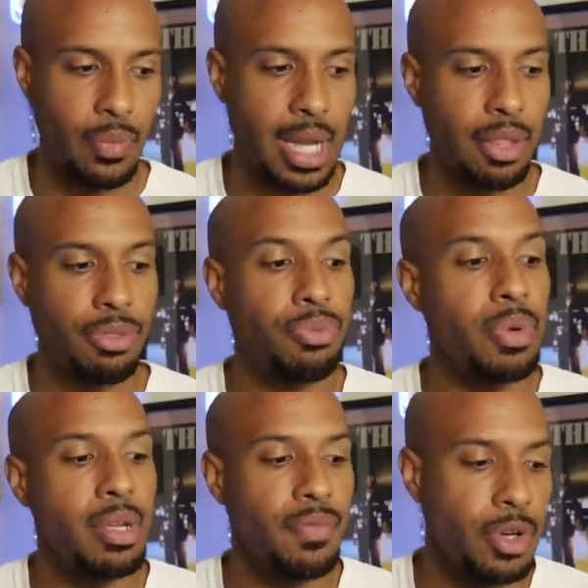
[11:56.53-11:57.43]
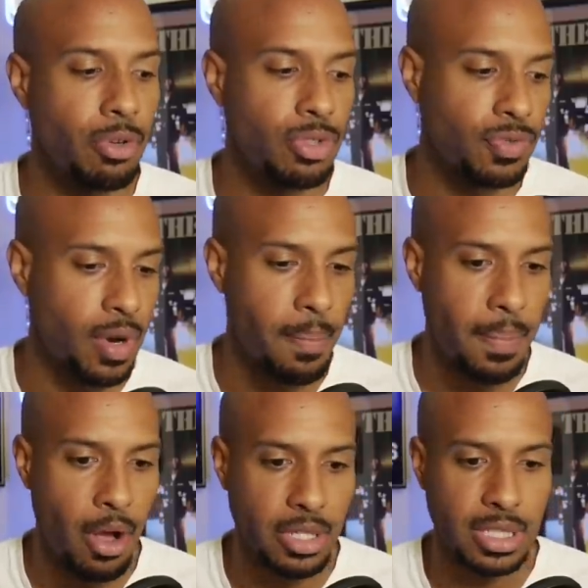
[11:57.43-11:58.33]
We got 3 of those from
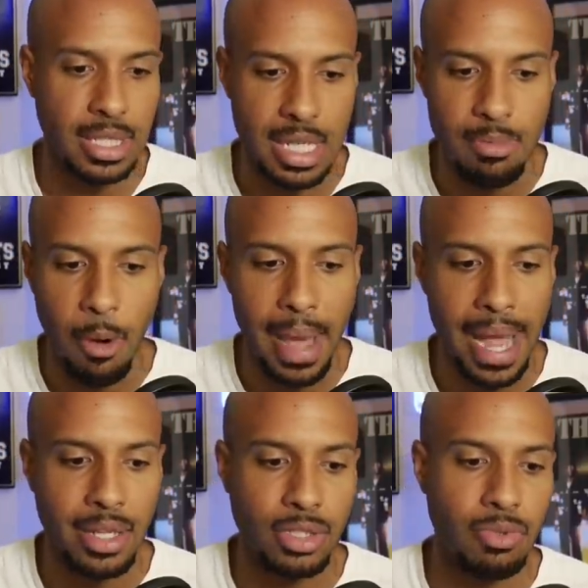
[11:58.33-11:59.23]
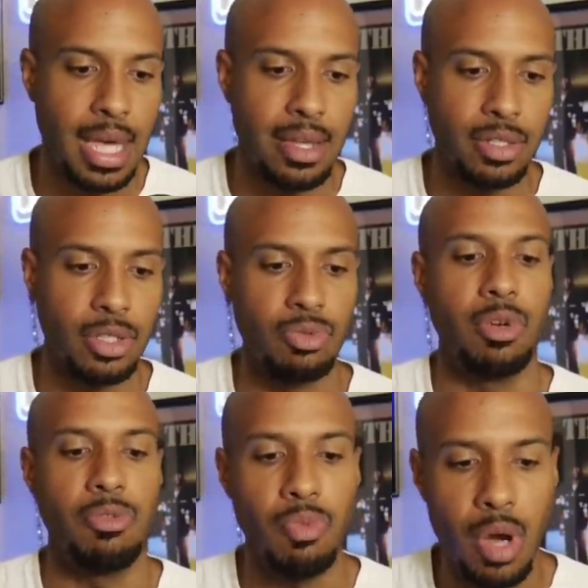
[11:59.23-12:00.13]
Paulson Adebo back in
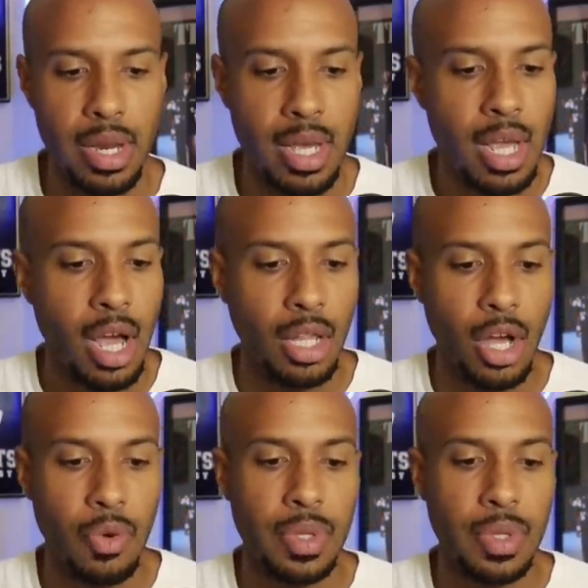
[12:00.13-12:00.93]
2021, along